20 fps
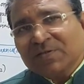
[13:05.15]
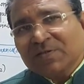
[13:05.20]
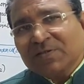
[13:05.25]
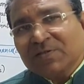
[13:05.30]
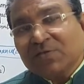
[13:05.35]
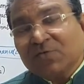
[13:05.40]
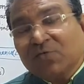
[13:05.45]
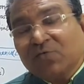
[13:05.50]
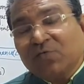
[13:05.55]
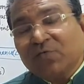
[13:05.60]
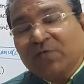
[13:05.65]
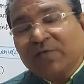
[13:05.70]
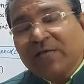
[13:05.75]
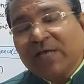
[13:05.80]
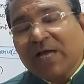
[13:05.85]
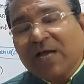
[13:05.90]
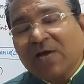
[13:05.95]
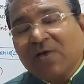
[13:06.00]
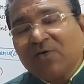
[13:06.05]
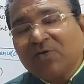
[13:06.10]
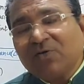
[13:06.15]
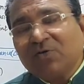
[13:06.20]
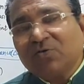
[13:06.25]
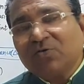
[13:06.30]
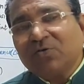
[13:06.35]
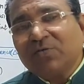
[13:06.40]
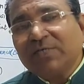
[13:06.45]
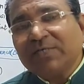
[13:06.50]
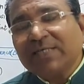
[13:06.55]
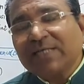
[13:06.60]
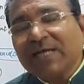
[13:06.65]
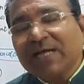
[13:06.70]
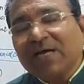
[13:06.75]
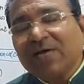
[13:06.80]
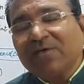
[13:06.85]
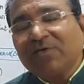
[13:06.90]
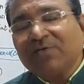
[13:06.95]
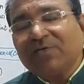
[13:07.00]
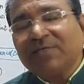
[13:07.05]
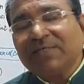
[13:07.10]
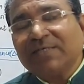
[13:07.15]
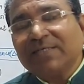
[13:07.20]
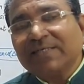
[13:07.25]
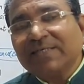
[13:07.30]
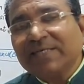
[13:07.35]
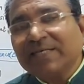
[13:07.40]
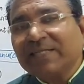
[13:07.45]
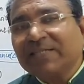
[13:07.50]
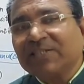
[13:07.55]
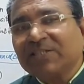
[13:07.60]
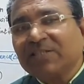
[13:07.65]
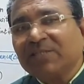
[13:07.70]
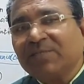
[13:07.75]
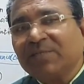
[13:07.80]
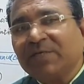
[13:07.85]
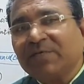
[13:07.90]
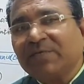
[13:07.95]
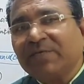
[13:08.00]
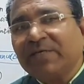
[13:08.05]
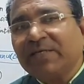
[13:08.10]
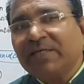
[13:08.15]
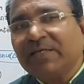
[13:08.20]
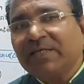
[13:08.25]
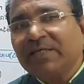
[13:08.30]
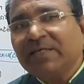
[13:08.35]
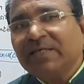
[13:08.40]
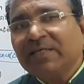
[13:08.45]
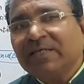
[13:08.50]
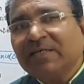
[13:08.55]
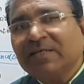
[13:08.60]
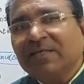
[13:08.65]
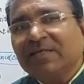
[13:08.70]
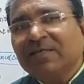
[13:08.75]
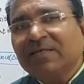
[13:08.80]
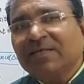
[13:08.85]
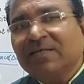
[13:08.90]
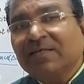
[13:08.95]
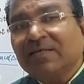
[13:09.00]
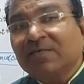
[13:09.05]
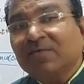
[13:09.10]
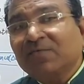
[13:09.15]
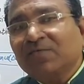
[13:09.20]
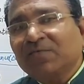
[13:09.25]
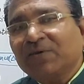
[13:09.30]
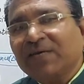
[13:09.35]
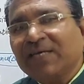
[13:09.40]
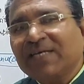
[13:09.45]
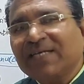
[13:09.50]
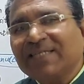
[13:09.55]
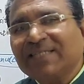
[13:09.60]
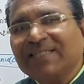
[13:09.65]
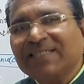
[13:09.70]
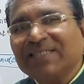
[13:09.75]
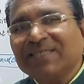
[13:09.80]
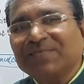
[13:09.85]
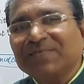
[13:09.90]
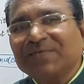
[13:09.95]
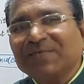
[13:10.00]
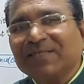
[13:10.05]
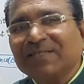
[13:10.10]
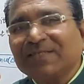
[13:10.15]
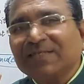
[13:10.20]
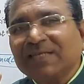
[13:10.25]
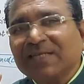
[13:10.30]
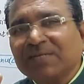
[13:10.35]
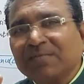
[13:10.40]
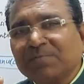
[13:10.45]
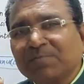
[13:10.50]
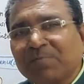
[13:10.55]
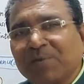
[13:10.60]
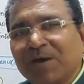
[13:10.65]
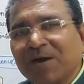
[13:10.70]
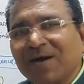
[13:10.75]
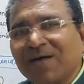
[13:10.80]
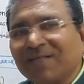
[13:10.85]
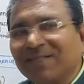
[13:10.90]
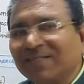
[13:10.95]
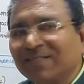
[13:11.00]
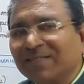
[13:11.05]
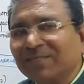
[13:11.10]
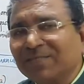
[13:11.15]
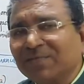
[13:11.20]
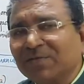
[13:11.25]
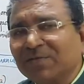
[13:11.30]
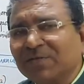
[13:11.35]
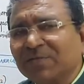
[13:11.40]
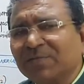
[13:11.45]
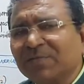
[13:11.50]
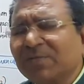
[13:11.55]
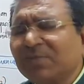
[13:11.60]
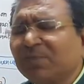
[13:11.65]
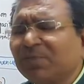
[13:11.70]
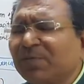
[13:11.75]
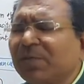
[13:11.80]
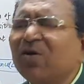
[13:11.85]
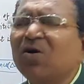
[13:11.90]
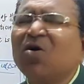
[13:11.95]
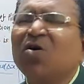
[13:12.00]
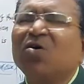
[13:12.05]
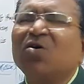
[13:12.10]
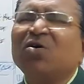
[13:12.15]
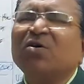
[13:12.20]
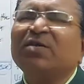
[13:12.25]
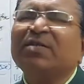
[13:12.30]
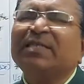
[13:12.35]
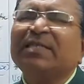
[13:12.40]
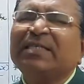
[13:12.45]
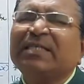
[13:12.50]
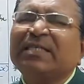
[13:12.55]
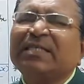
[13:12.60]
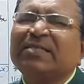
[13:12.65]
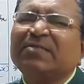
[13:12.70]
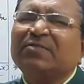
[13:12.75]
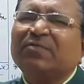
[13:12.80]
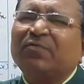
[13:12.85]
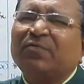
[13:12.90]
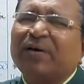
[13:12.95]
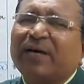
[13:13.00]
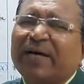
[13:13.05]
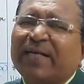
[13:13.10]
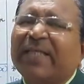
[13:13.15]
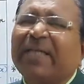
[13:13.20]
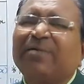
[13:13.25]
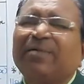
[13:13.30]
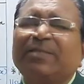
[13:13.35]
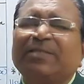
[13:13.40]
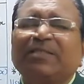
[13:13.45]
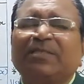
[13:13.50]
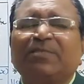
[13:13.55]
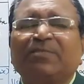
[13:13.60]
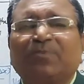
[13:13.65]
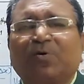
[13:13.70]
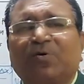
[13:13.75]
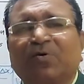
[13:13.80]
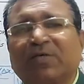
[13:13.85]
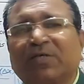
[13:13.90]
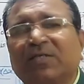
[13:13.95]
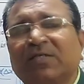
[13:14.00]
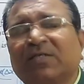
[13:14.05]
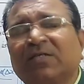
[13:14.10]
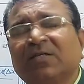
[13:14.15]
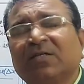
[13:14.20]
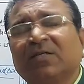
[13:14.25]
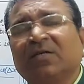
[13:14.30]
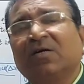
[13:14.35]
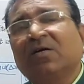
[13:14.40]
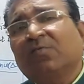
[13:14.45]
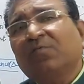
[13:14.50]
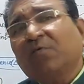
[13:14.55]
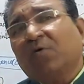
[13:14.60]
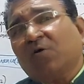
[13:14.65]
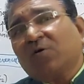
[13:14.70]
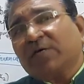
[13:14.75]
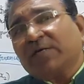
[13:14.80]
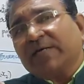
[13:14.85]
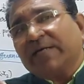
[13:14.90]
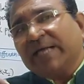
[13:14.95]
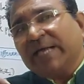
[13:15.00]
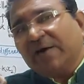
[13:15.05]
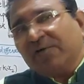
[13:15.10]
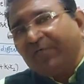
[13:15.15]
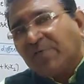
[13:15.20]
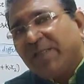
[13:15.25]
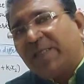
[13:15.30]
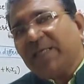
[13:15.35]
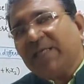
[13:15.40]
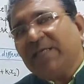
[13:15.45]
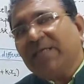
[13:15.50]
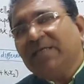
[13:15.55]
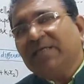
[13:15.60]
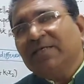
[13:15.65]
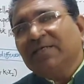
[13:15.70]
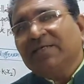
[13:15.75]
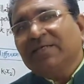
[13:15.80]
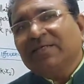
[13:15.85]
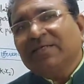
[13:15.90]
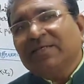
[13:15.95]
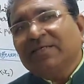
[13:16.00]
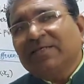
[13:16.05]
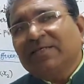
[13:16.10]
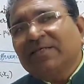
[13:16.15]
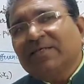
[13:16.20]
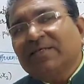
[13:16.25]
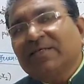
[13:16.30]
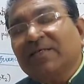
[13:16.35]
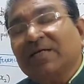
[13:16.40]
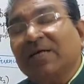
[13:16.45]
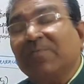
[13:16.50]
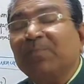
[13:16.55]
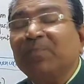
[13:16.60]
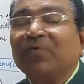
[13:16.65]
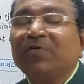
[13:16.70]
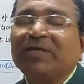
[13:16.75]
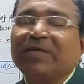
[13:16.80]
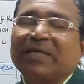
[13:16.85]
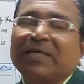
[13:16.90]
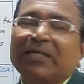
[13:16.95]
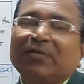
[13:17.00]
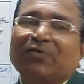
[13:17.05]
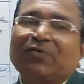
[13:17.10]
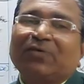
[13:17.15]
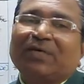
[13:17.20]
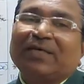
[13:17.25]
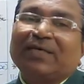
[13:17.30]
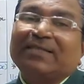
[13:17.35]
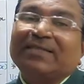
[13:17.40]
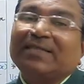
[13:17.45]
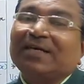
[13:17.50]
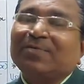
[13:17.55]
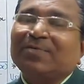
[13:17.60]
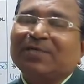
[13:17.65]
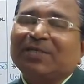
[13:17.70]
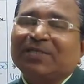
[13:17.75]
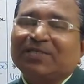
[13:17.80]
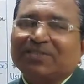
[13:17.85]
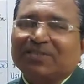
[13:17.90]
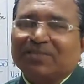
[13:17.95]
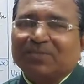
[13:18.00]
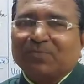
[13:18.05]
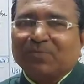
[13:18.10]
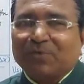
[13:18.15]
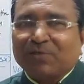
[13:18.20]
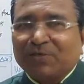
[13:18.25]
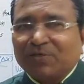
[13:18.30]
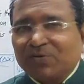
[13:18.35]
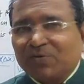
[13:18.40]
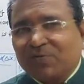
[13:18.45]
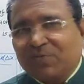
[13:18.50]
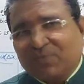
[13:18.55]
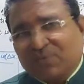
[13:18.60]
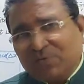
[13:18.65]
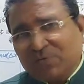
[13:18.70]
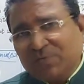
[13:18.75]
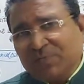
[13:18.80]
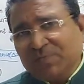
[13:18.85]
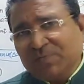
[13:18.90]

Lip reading: So we have to derive the relation between phase difference and path difference, because it is very much important for every computative examination point of view.